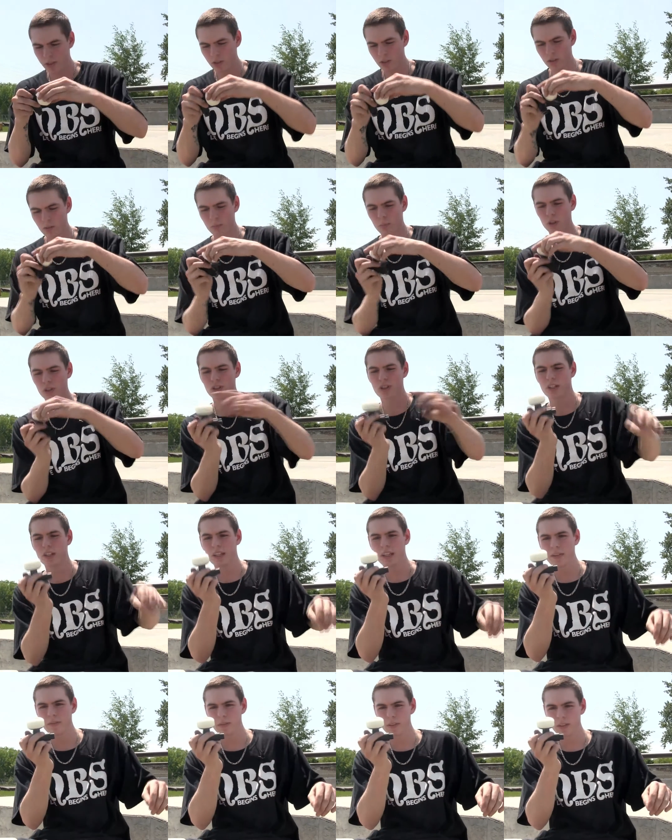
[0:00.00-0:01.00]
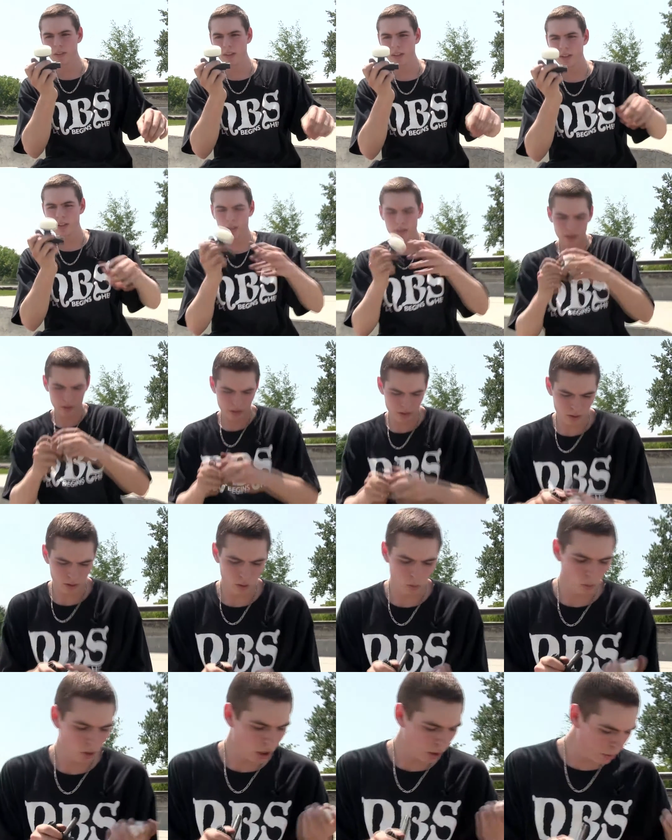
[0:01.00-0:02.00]
sure they're pushed in evenly,
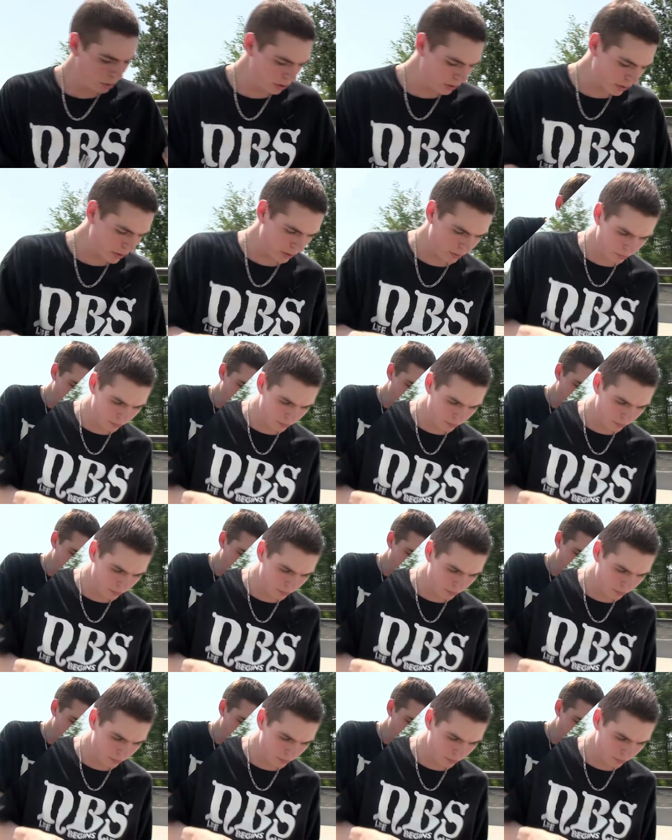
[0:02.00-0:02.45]
no wobbles.